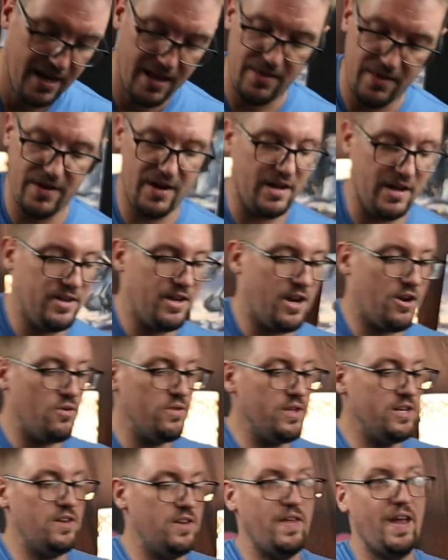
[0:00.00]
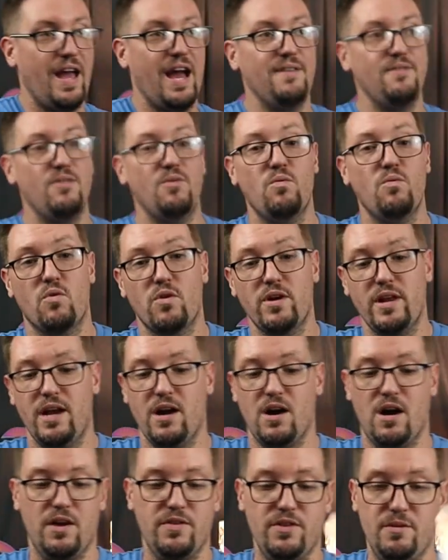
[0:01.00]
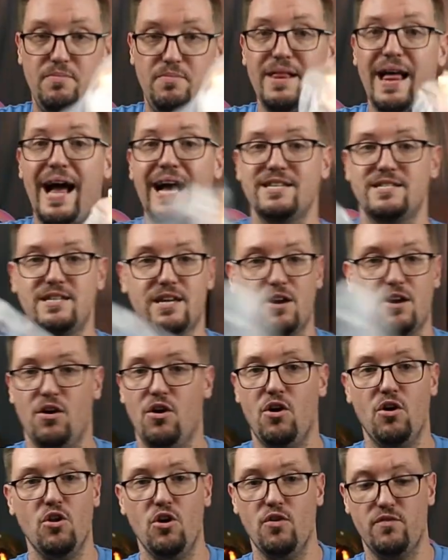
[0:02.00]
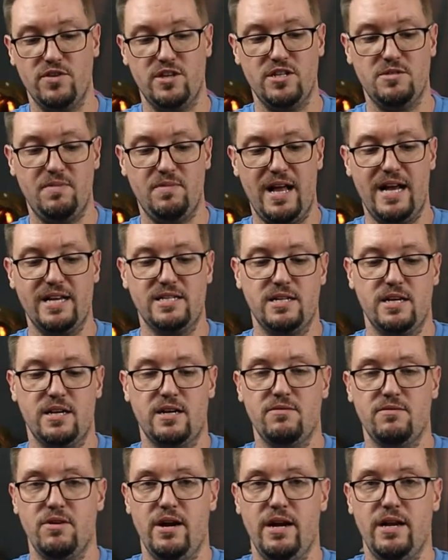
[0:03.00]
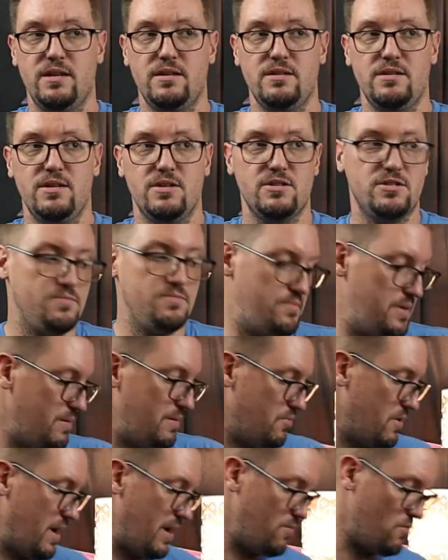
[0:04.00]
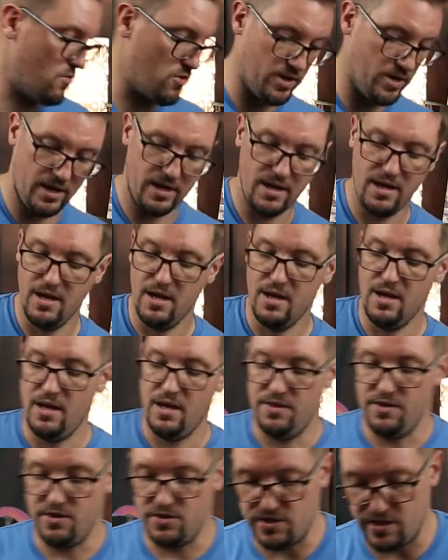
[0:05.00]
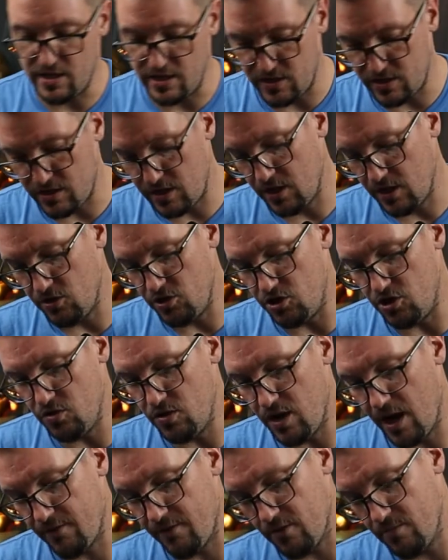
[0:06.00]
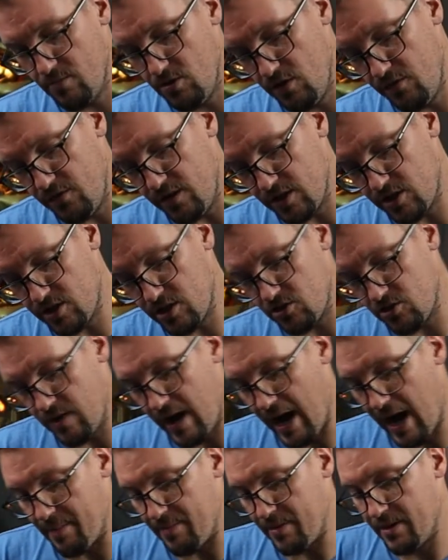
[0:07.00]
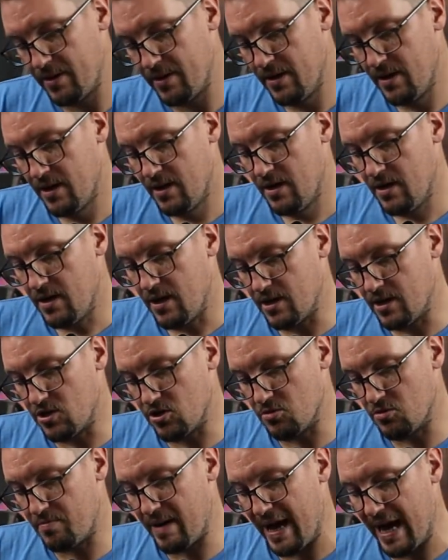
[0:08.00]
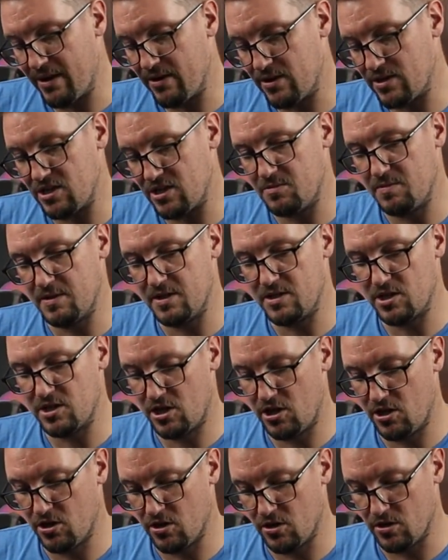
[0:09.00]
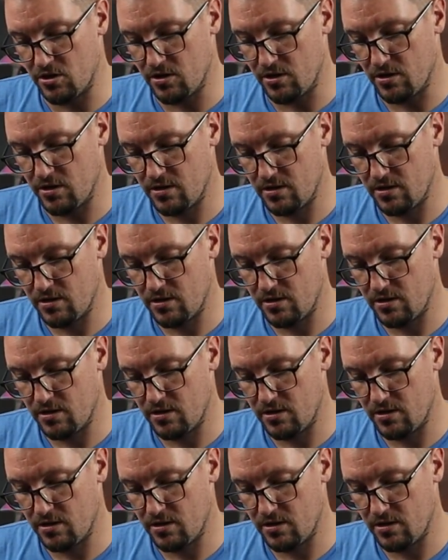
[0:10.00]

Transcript: not only do they have a warning on the plastic, all over this plastic, right? There's a big bright warning. There's this, do not remove this strap until the backrest has been secured.